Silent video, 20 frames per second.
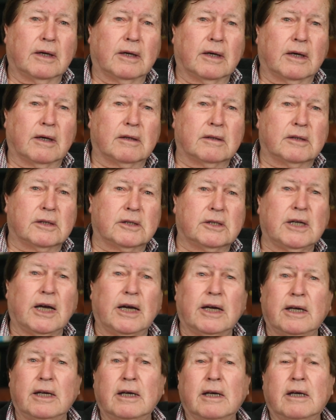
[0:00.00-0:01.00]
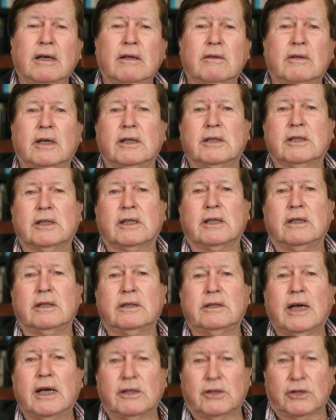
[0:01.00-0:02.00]
To say that it's
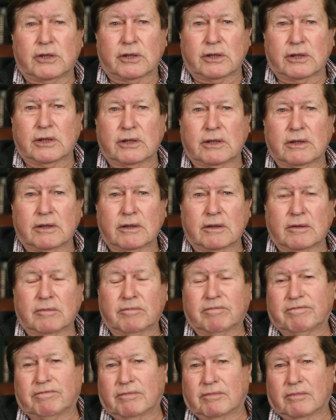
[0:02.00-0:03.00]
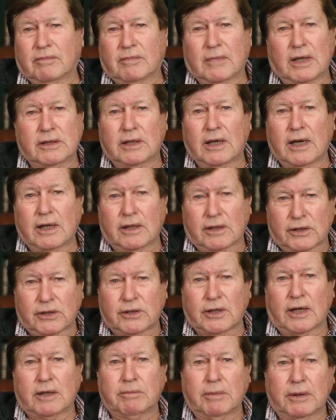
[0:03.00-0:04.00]
contentious is an
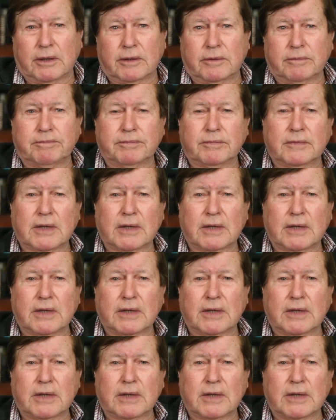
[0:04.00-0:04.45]
understatement.